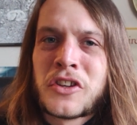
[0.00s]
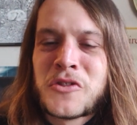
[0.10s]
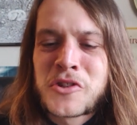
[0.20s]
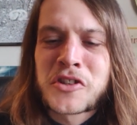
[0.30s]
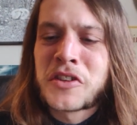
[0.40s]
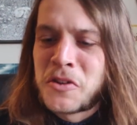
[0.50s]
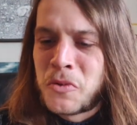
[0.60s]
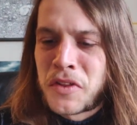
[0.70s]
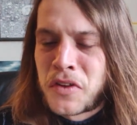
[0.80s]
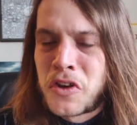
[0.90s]
usually
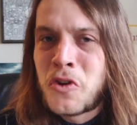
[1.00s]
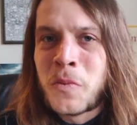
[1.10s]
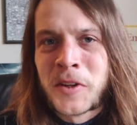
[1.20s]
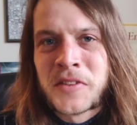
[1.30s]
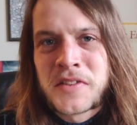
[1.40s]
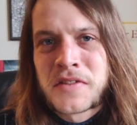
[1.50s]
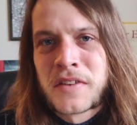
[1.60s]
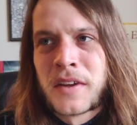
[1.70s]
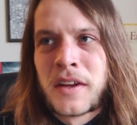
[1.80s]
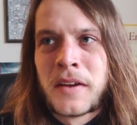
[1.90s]
with humans.
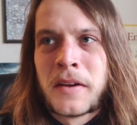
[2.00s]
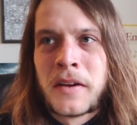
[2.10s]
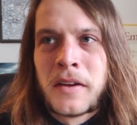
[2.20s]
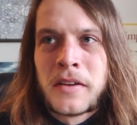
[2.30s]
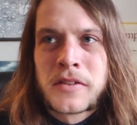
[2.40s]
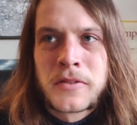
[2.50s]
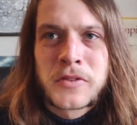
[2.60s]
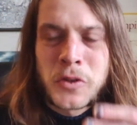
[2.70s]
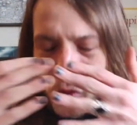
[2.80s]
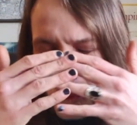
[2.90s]

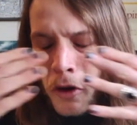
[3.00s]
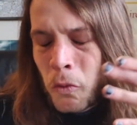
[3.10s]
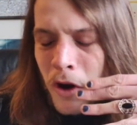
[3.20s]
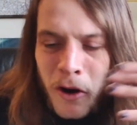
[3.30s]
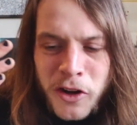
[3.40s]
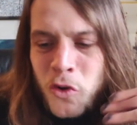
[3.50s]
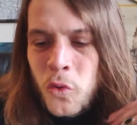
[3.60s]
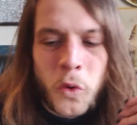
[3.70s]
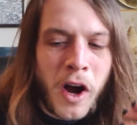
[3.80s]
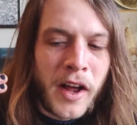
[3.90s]
So where do you
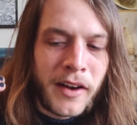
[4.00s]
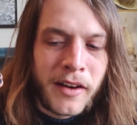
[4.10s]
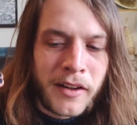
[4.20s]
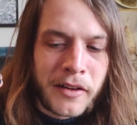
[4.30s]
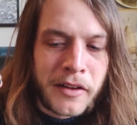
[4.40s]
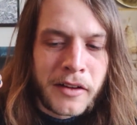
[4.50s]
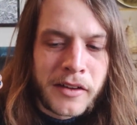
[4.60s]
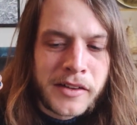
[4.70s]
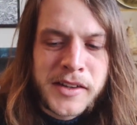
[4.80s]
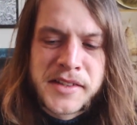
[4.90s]
want
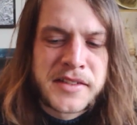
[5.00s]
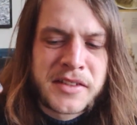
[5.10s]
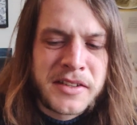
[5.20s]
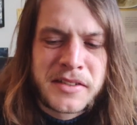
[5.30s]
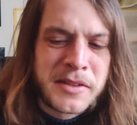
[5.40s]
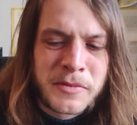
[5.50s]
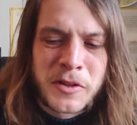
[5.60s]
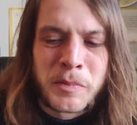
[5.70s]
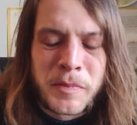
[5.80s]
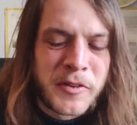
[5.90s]
us to
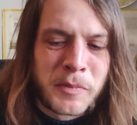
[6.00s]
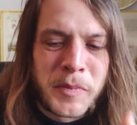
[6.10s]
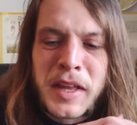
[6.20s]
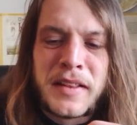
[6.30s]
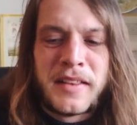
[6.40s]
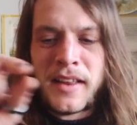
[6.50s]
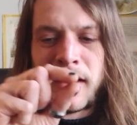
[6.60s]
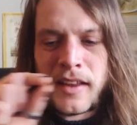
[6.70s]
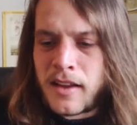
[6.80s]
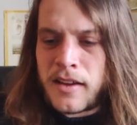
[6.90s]
pin,
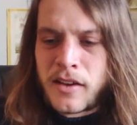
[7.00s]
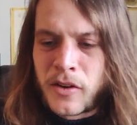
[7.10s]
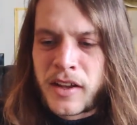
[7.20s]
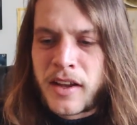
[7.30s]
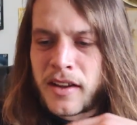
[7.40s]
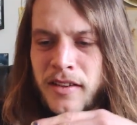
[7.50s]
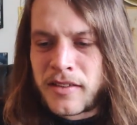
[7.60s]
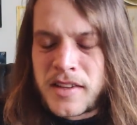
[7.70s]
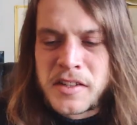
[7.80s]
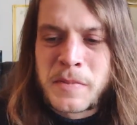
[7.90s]

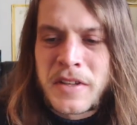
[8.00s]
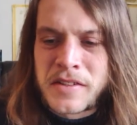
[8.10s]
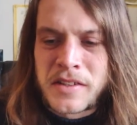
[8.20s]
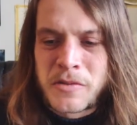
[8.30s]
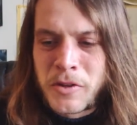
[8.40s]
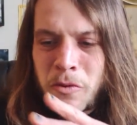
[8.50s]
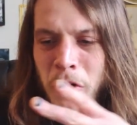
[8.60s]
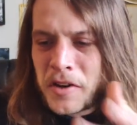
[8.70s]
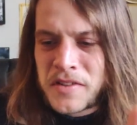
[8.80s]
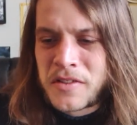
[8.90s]
these species? What do you
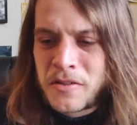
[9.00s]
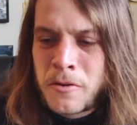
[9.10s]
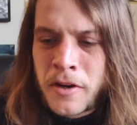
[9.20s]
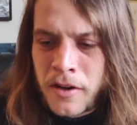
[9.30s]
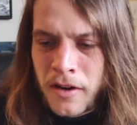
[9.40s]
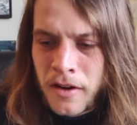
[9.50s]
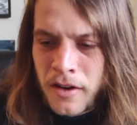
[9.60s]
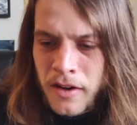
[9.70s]
want us to do here?